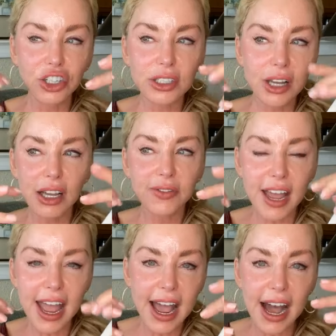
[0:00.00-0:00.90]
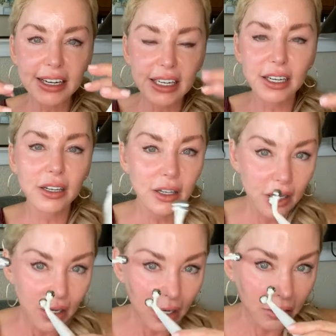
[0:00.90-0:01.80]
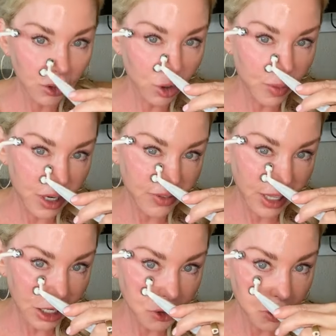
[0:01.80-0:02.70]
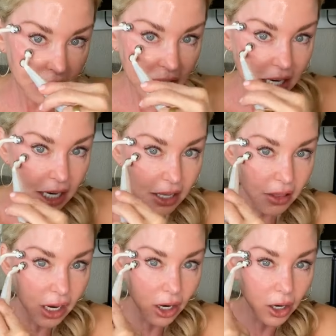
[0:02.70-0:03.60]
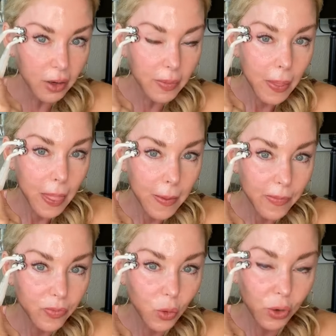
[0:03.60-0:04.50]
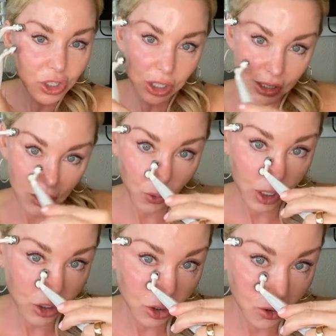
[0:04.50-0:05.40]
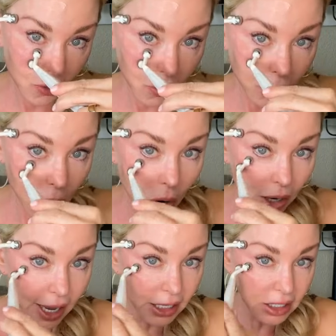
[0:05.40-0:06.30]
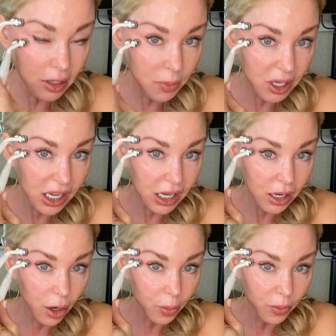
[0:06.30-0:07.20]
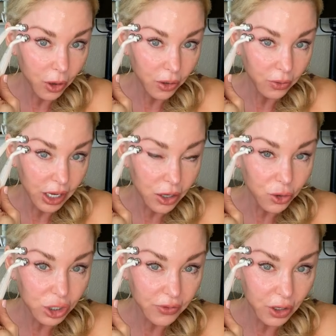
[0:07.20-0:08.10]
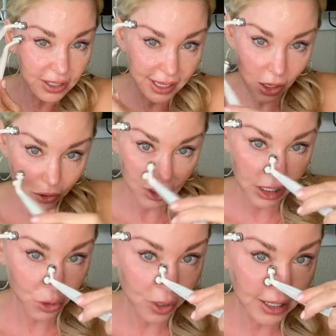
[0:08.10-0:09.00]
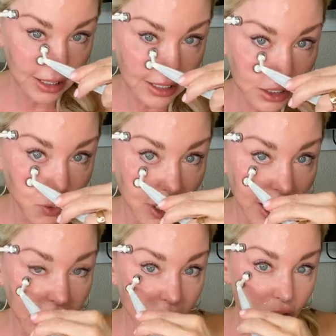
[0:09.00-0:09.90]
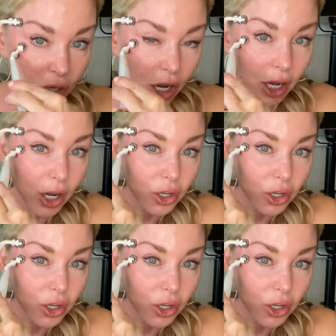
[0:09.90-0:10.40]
and just kind of adding a little bit of electricity in there, which is which you know our ATP, our, our energy of our cells decreases as we age.